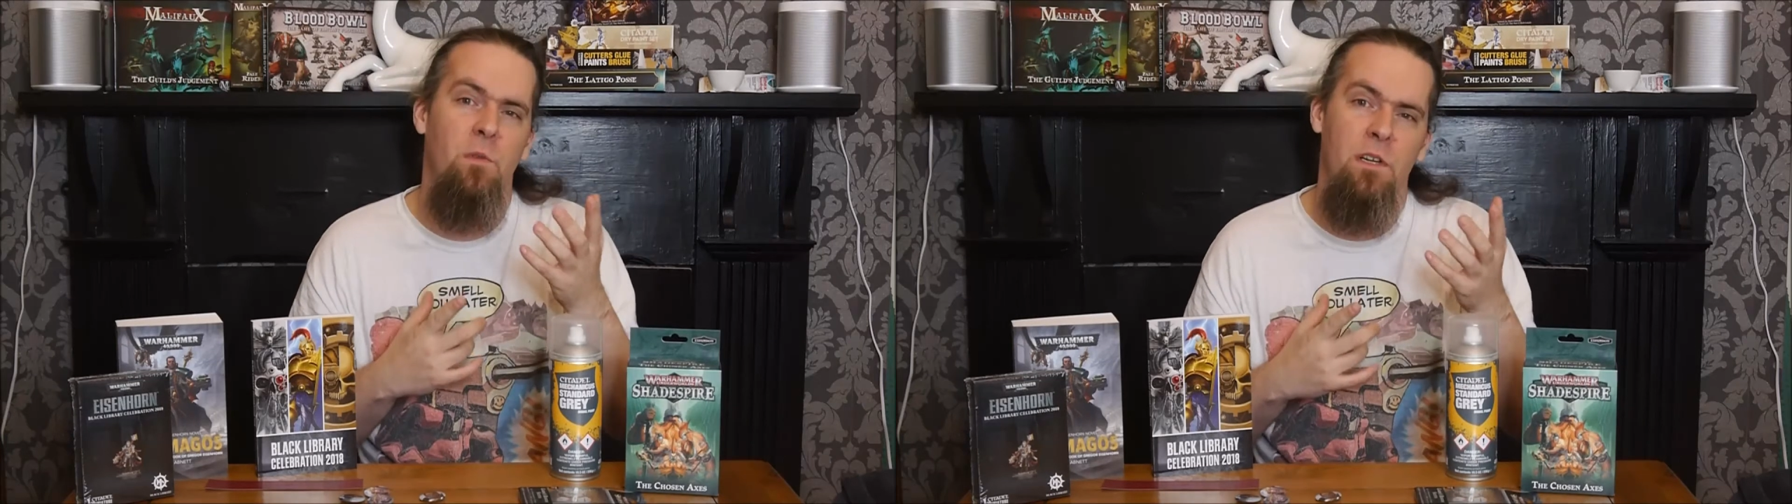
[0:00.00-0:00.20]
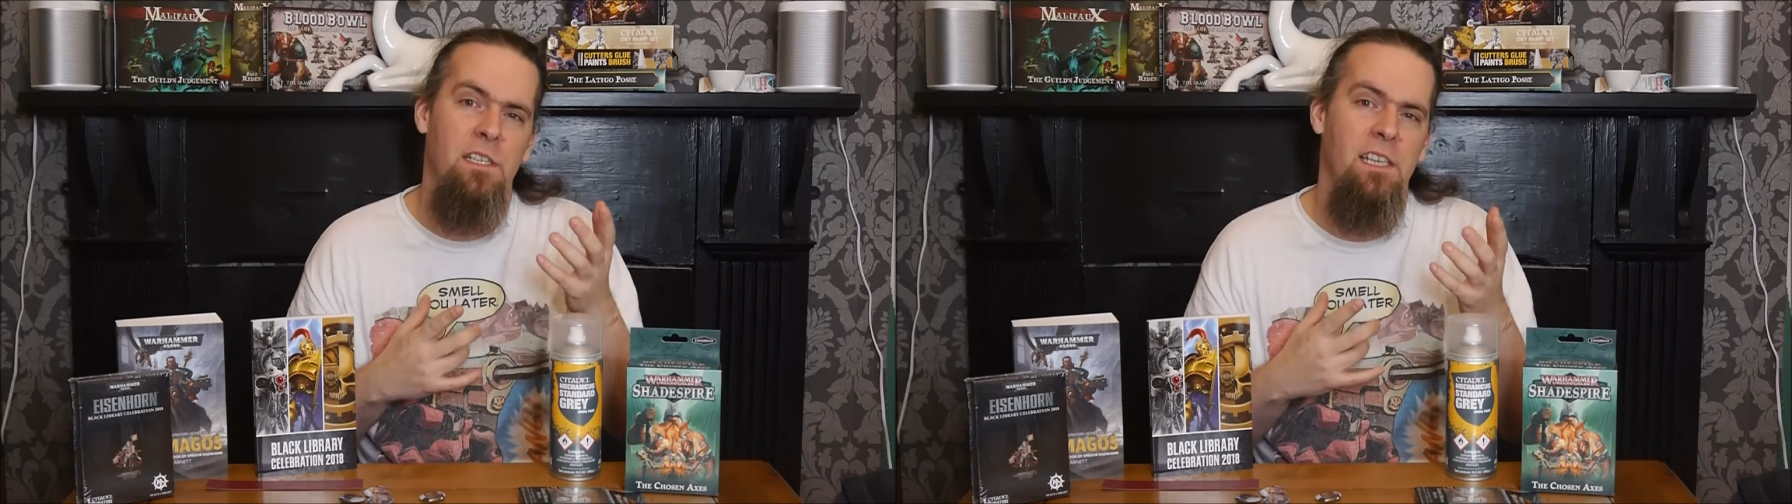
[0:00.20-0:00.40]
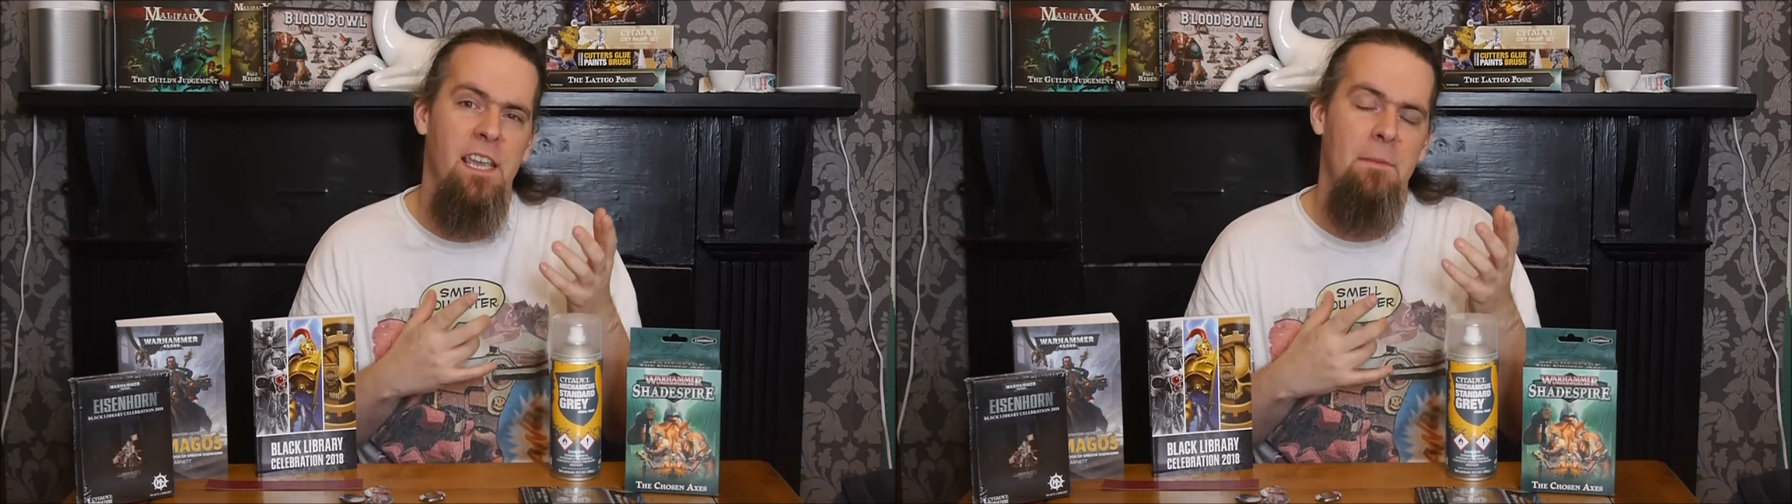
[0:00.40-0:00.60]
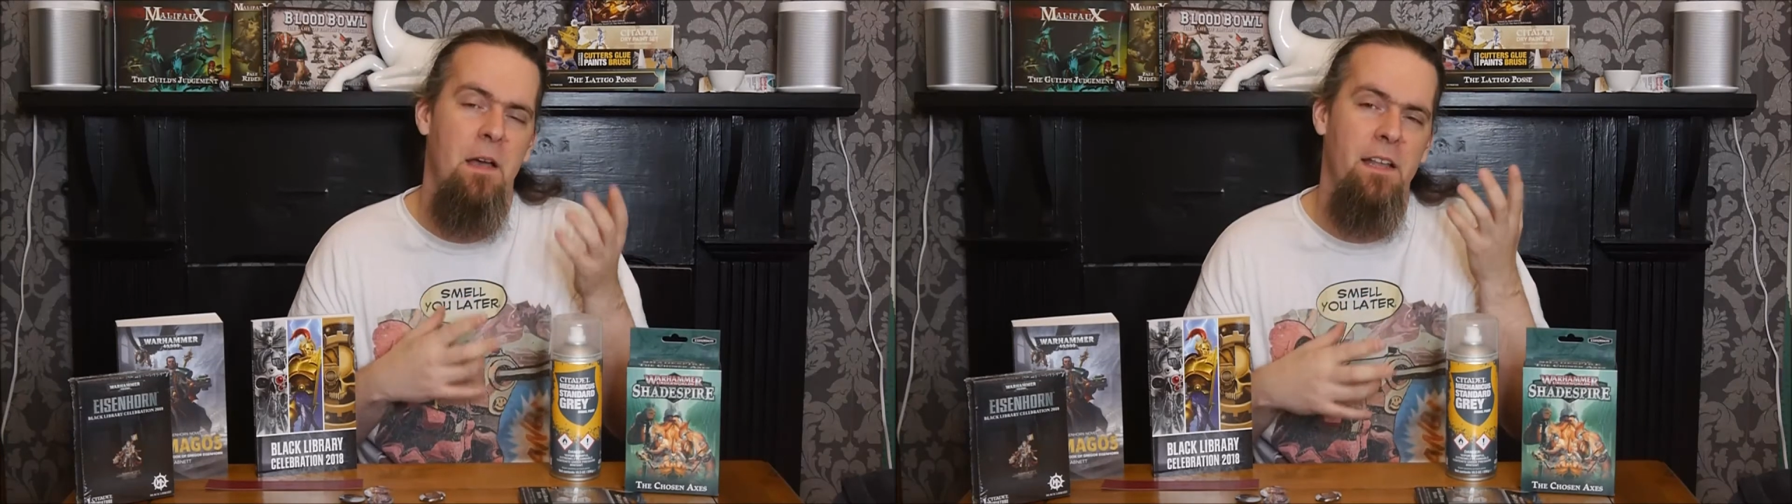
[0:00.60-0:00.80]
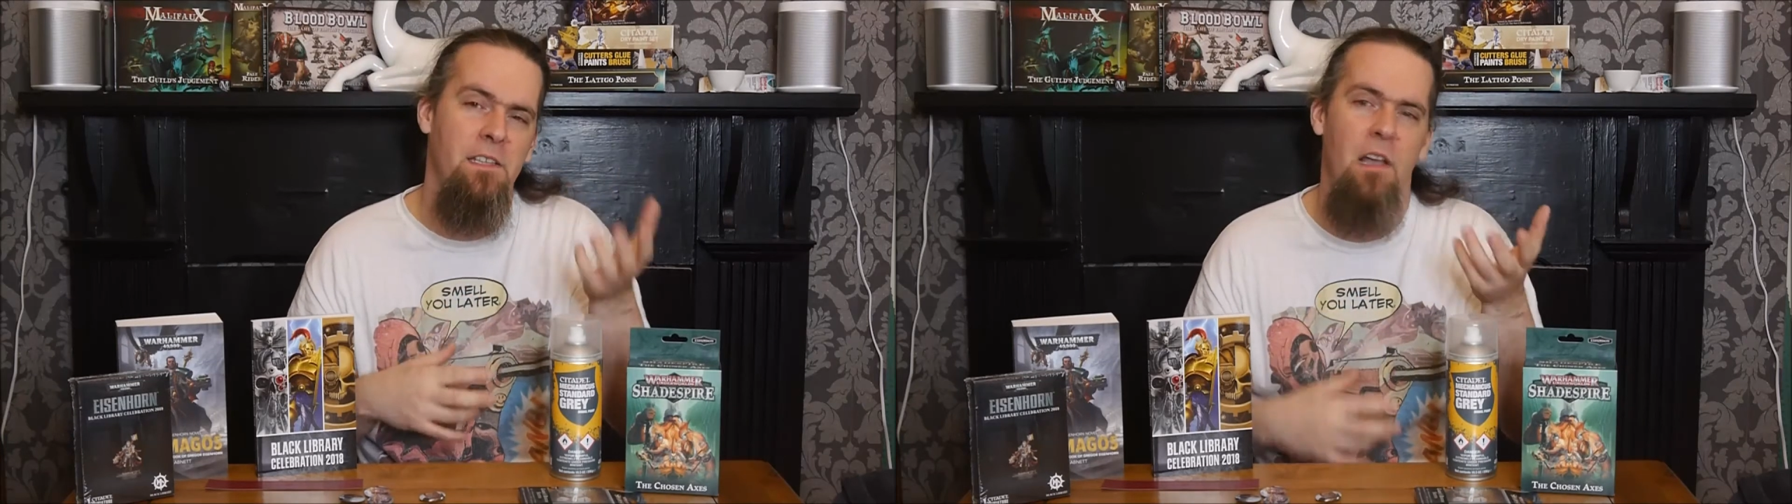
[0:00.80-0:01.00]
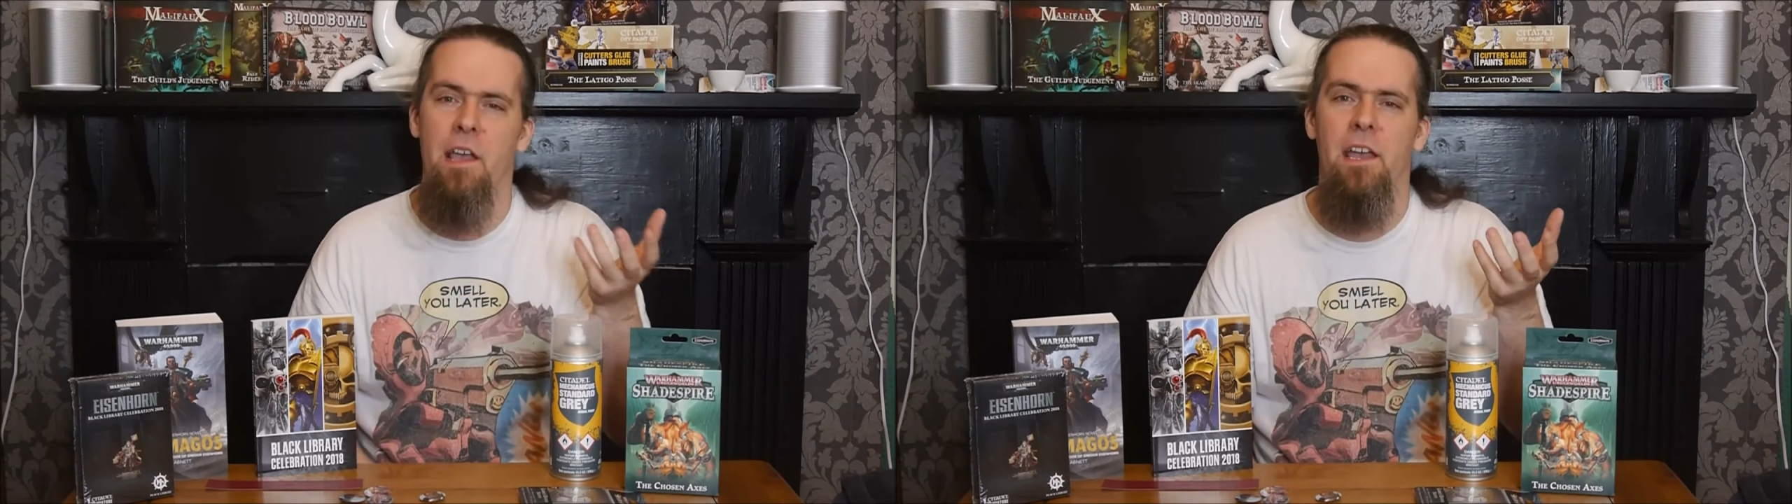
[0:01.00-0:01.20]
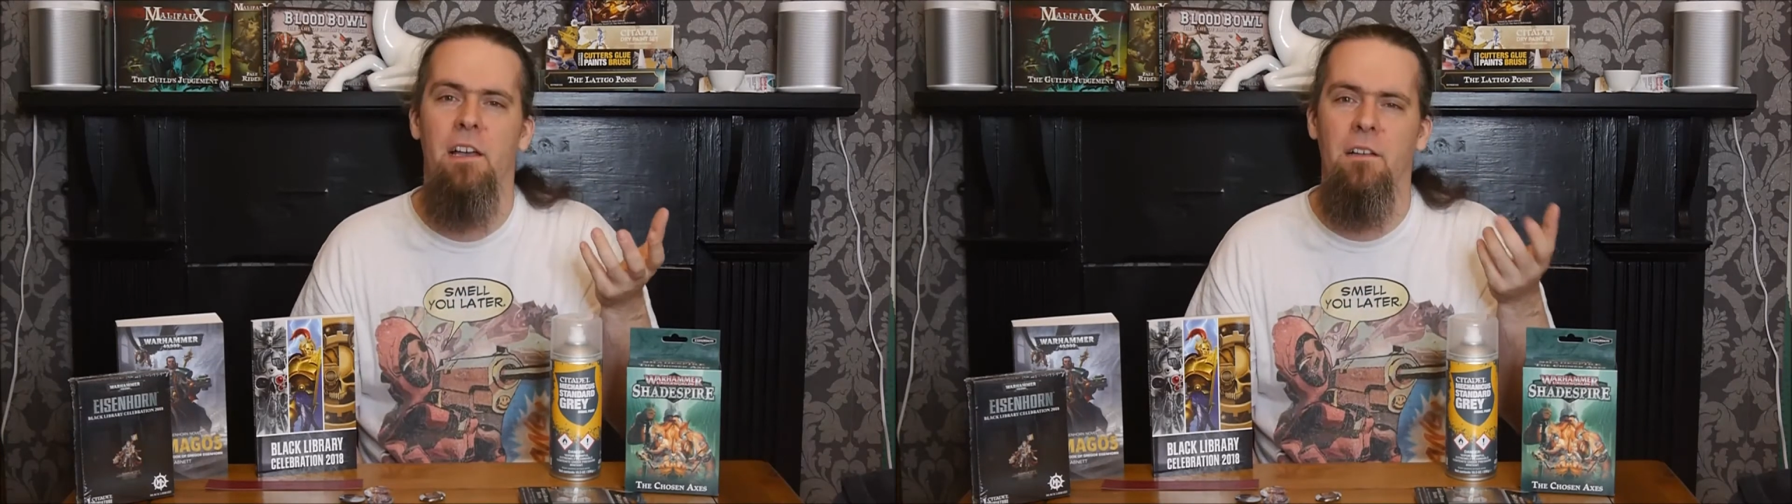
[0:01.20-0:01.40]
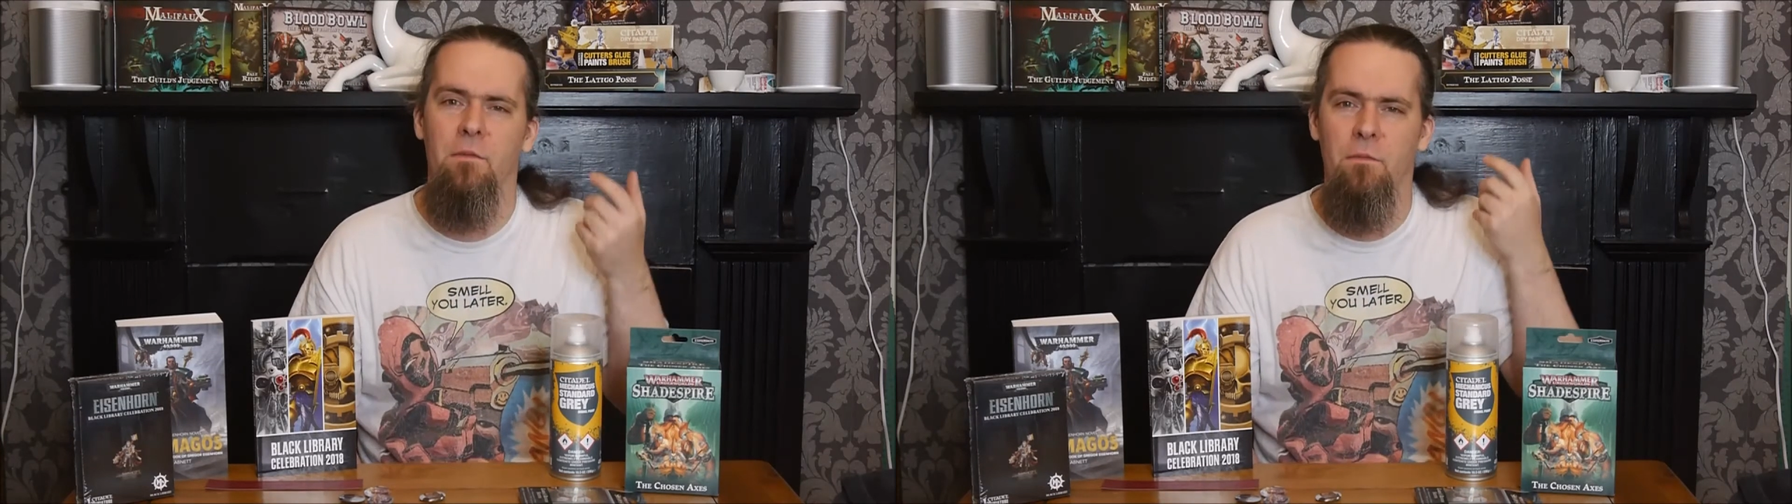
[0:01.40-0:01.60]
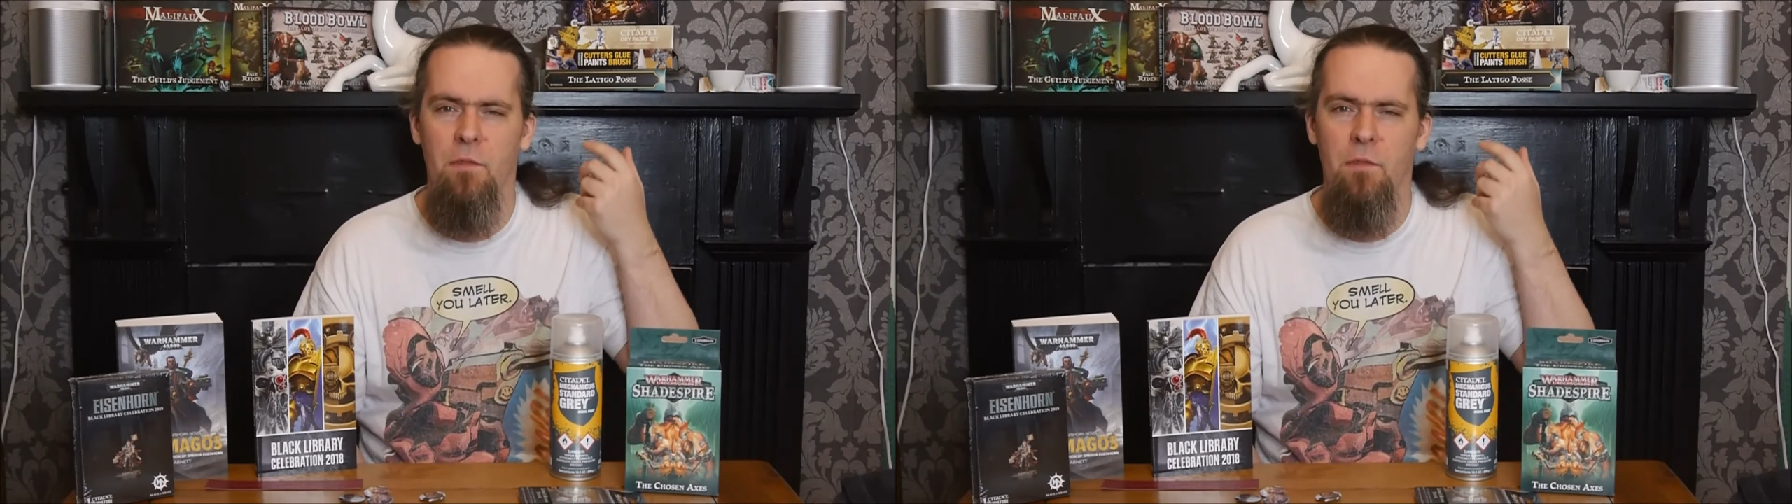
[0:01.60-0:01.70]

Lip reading: want to see my entire